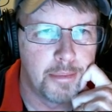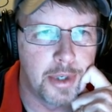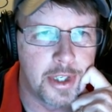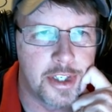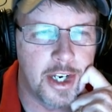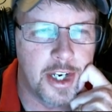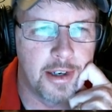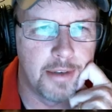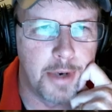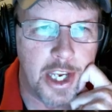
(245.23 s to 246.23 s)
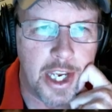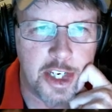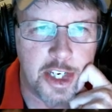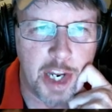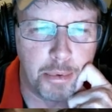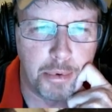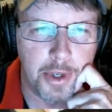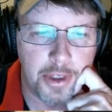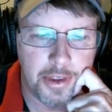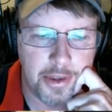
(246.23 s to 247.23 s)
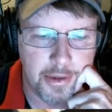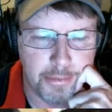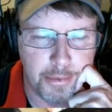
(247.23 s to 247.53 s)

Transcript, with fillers: but uh, we ended up with